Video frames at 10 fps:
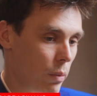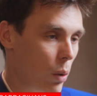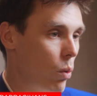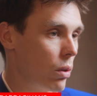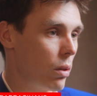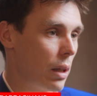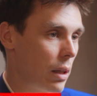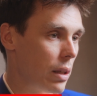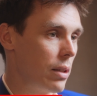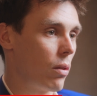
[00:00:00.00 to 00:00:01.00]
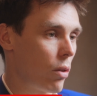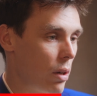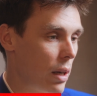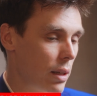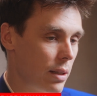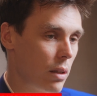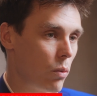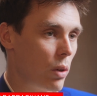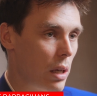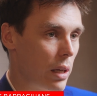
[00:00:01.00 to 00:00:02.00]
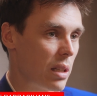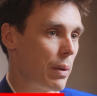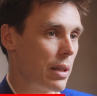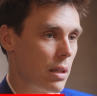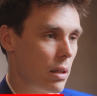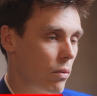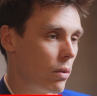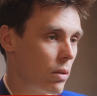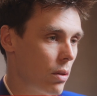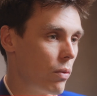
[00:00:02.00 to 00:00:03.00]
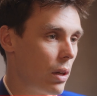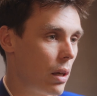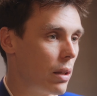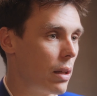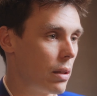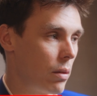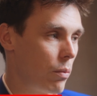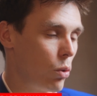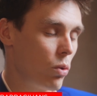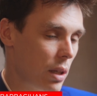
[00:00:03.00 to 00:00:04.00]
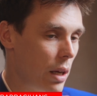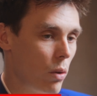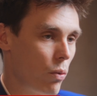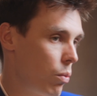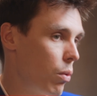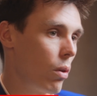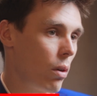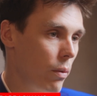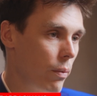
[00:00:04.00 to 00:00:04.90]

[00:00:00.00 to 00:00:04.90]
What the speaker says: big one that is organized and really expensive, something like that, to stay in football.